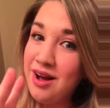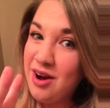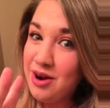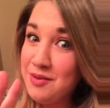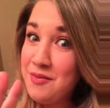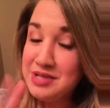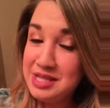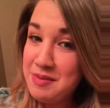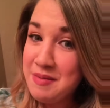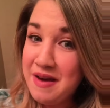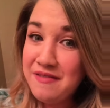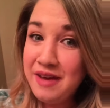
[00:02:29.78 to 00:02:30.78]
are
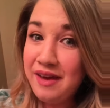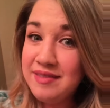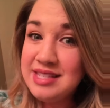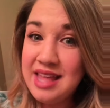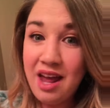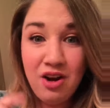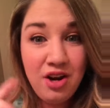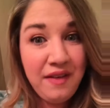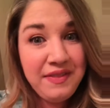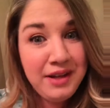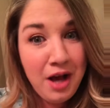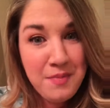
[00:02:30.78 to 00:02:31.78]
some of my faves that are
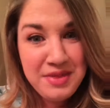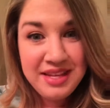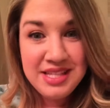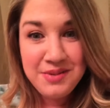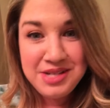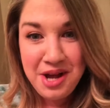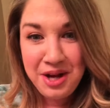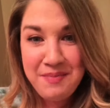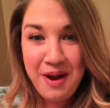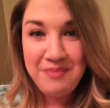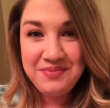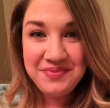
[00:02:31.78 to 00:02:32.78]
not the common things that we talk
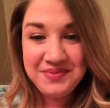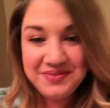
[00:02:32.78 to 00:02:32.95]
about.